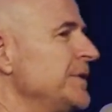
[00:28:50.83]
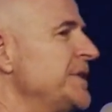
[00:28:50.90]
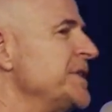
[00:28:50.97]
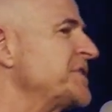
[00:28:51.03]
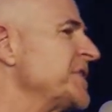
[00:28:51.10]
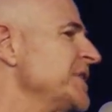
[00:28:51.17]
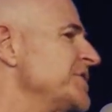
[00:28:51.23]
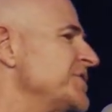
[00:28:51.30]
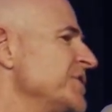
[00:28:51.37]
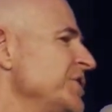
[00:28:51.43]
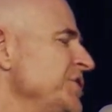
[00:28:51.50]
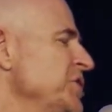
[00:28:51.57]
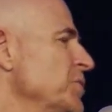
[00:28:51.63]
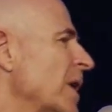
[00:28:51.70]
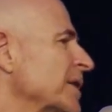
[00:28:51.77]
This
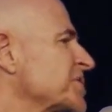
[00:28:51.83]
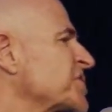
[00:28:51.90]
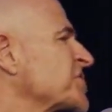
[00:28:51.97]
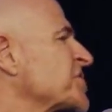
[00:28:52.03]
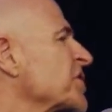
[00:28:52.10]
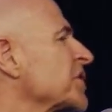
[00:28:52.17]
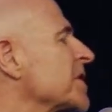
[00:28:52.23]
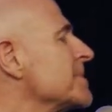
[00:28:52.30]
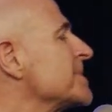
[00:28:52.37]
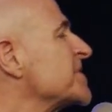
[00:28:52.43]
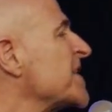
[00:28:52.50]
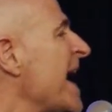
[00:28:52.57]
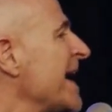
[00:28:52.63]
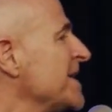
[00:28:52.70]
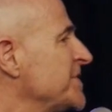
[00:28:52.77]
is, you are
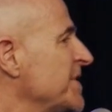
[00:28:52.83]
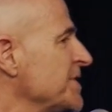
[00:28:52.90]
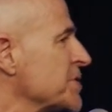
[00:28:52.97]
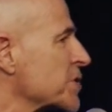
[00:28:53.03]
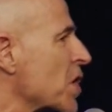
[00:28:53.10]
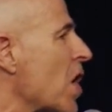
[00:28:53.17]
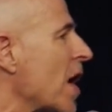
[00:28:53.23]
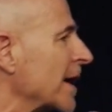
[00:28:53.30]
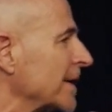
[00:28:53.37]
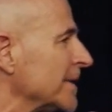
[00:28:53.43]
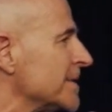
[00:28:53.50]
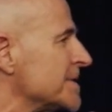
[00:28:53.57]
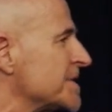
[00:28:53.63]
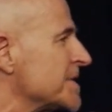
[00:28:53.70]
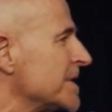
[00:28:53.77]
circumcised in your
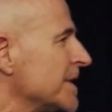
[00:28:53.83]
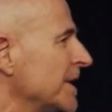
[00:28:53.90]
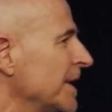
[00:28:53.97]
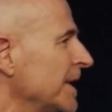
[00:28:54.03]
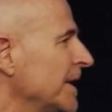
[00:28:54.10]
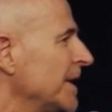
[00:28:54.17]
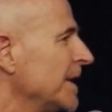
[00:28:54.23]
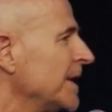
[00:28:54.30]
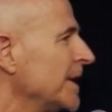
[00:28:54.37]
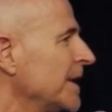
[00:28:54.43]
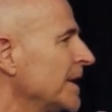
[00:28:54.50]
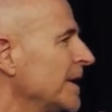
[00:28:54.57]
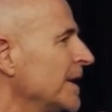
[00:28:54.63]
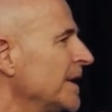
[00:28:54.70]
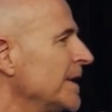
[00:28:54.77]
heart.
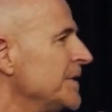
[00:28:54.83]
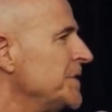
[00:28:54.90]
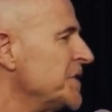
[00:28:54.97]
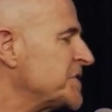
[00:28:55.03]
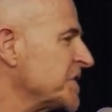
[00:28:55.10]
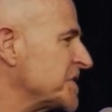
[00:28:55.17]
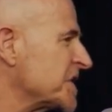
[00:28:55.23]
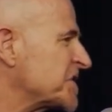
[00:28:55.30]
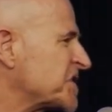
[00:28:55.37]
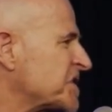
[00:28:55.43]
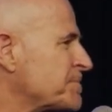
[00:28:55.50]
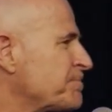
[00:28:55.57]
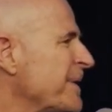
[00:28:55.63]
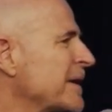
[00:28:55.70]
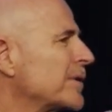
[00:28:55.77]
This is a
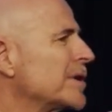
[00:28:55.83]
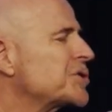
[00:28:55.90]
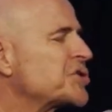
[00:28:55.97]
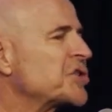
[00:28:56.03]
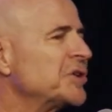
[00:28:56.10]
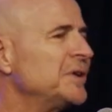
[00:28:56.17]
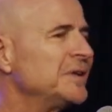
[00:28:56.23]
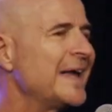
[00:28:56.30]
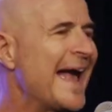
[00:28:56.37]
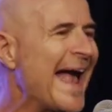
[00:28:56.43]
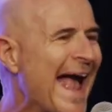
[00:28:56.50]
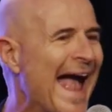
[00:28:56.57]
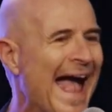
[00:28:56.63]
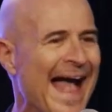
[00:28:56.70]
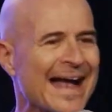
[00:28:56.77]
spiritual
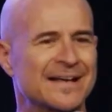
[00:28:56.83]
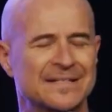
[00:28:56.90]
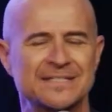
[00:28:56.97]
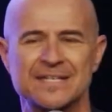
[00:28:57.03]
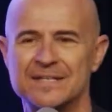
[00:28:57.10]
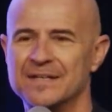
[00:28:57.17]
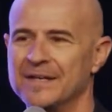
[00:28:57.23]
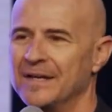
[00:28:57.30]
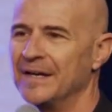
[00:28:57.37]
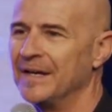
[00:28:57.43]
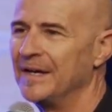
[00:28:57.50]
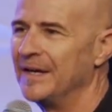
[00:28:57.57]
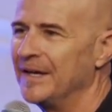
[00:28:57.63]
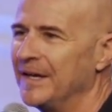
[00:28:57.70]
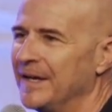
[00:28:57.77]
act
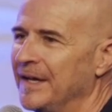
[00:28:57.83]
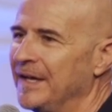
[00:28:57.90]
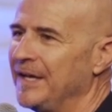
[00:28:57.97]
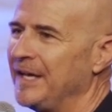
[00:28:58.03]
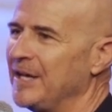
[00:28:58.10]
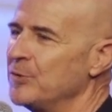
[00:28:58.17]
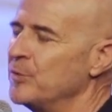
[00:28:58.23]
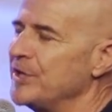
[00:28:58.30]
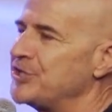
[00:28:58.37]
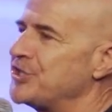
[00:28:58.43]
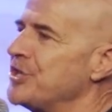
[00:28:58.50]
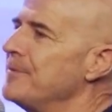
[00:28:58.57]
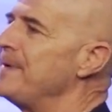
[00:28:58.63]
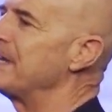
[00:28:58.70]
in which you